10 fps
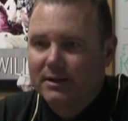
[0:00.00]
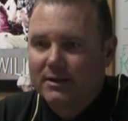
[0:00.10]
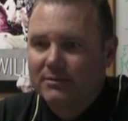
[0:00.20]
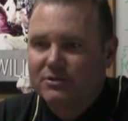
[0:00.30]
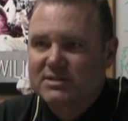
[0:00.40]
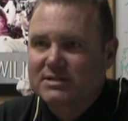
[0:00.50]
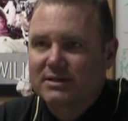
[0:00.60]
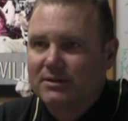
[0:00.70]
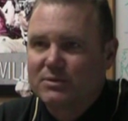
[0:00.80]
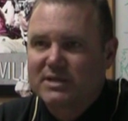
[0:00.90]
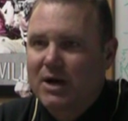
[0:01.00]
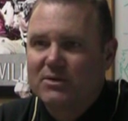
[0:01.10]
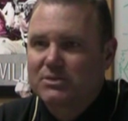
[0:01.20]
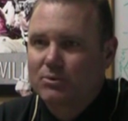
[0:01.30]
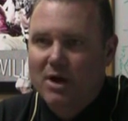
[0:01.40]
just he was always
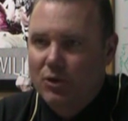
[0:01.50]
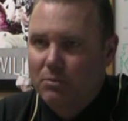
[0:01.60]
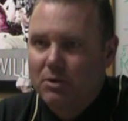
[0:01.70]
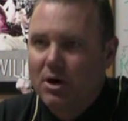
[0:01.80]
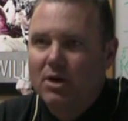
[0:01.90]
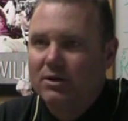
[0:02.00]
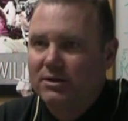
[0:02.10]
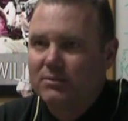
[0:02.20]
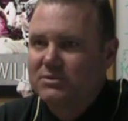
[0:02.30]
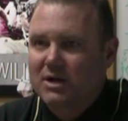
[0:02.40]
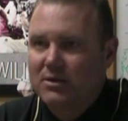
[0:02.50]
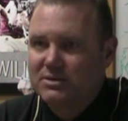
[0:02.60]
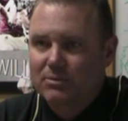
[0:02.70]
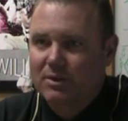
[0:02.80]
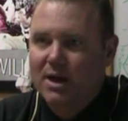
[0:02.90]
around the ball, and he was always
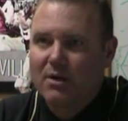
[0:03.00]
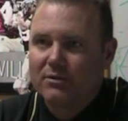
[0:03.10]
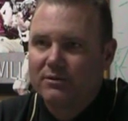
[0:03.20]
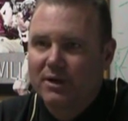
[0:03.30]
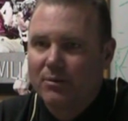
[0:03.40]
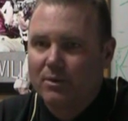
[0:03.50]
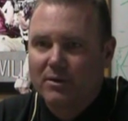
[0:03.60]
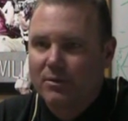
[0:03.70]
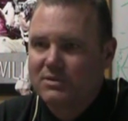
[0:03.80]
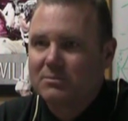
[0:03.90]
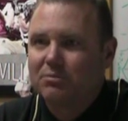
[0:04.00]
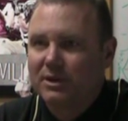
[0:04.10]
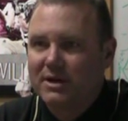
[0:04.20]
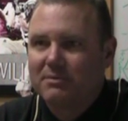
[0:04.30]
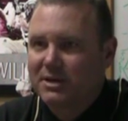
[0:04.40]
around where there was a
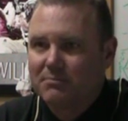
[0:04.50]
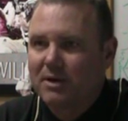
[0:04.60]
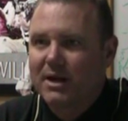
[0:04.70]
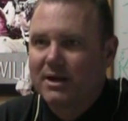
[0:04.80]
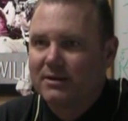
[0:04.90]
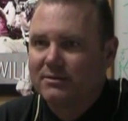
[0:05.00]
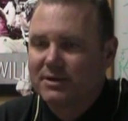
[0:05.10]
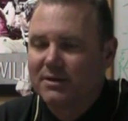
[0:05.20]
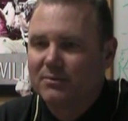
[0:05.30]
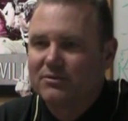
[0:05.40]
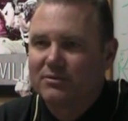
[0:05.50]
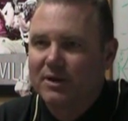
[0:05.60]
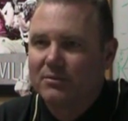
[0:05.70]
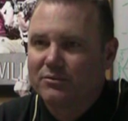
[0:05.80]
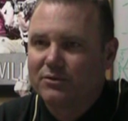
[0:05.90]
play being made, and that
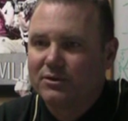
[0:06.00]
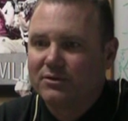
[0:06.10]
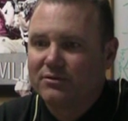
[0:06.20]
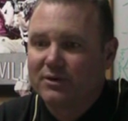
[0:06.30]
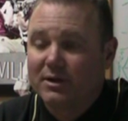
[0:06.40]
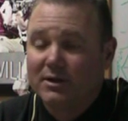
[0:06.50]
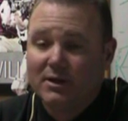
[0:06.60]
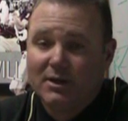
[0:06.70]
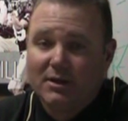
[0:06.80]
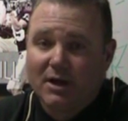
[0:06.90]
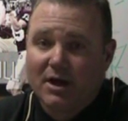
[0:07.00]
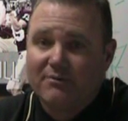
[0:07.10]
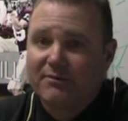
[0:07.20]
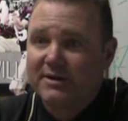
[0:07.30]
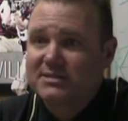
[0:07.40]
was good to see. Now
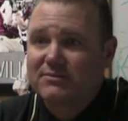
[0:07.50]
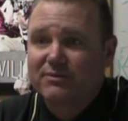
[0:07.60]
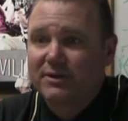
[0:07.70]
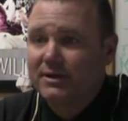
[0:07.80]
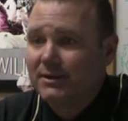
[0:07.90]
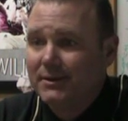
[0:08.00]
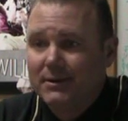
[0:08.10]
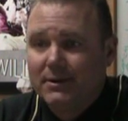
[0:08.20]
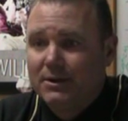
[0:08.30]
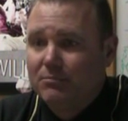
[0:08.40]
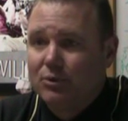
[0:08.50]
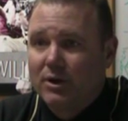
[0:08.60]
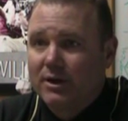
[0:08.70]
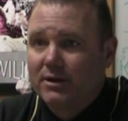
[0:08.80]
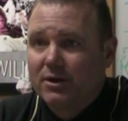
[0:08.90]
offensively,
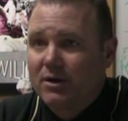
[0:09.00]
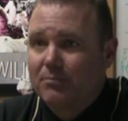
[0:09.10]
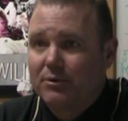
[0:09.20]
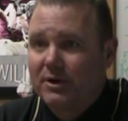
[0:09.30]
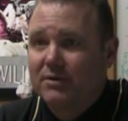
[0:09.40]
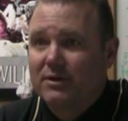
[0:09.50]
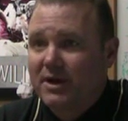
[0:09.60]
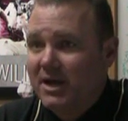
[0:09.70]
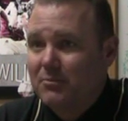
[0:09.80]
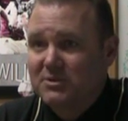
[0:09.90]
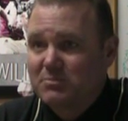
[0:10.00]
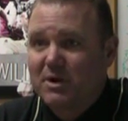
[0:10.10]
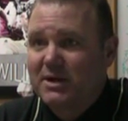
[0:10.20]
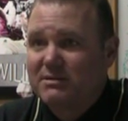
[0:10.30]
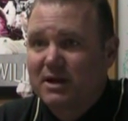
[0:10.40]
boy, our player of the game was
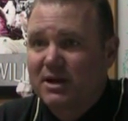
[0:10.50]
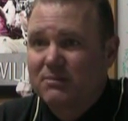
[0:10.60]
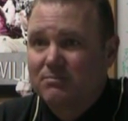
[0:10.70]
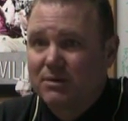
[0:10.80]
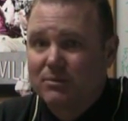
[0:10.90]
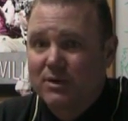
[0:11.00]
Mike Dunham, but we